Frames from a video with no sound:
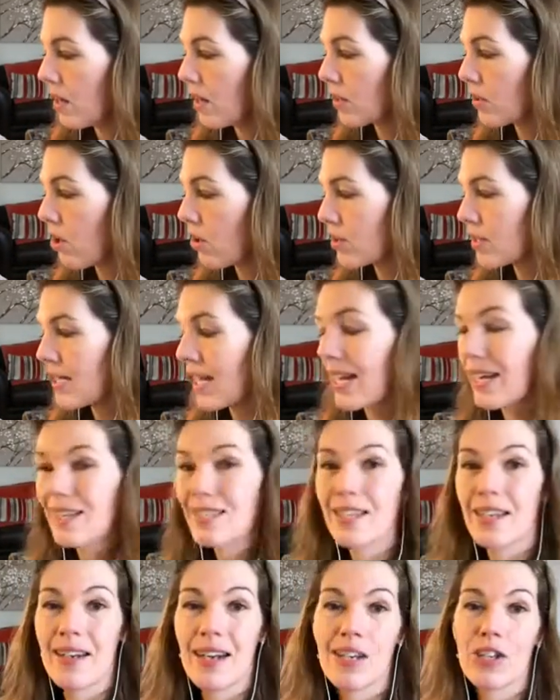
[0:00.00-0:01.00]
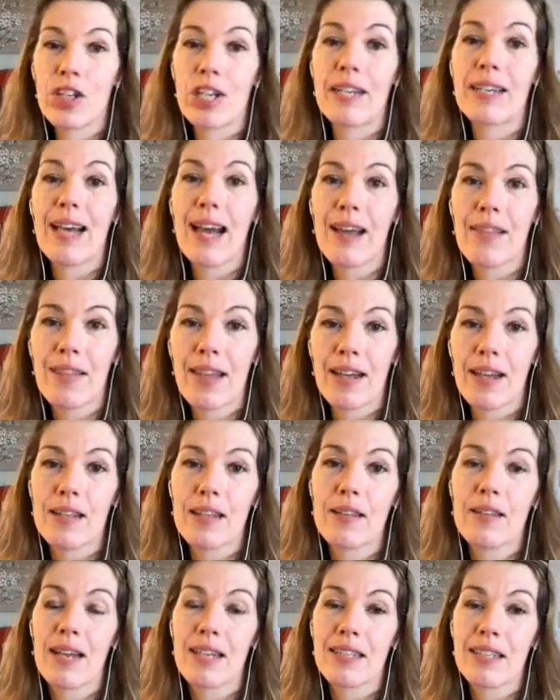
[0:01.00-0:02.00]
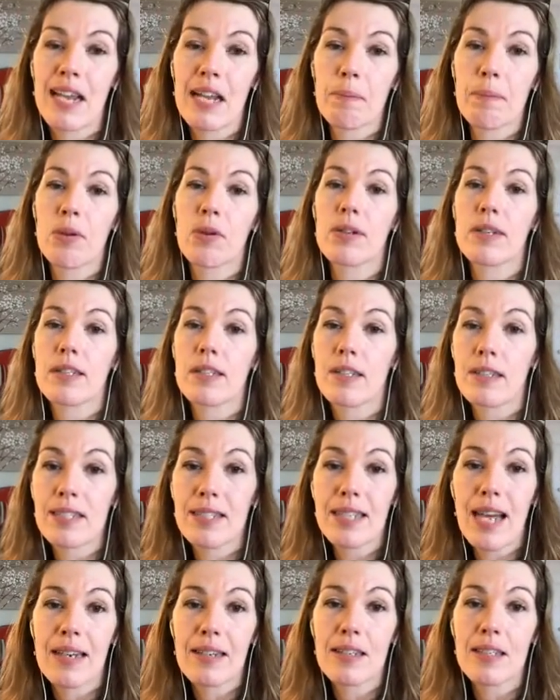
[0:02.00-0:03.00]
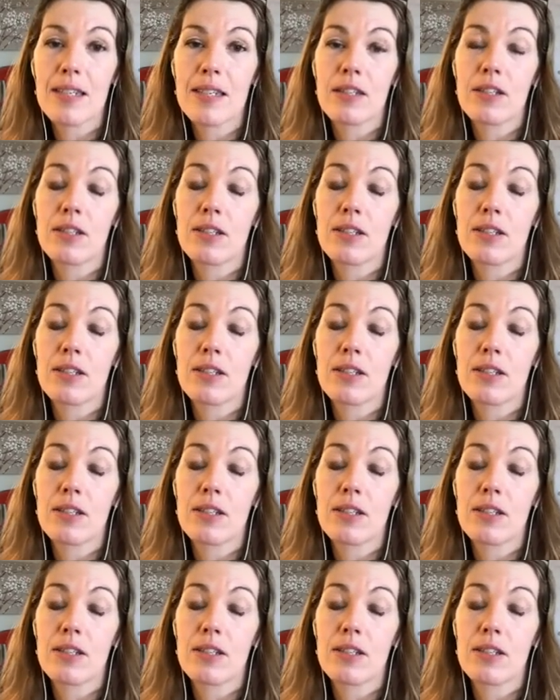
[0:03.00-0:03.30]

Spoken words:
contacts and actually get that tick box consent